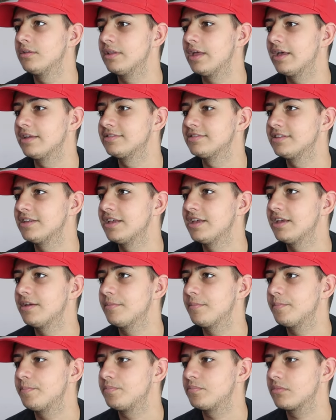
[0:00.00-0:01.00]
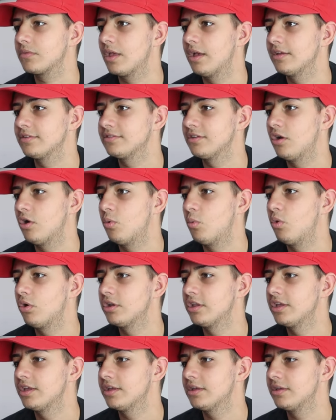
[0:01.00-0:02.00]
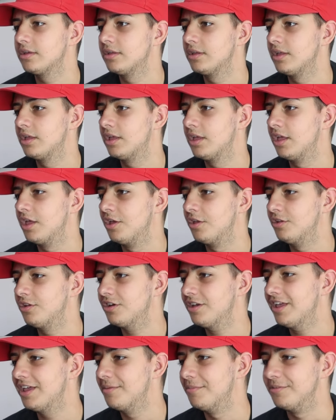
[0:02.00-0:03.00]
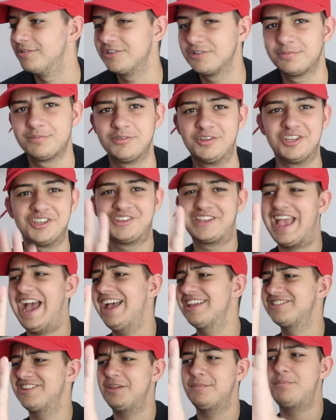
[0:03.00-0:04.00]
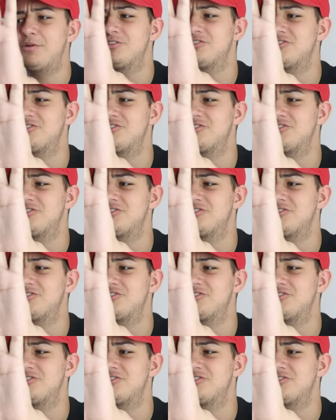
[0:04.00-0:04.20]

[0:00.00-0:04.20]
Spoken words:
That's it. That's how I want it. Look at him, just casually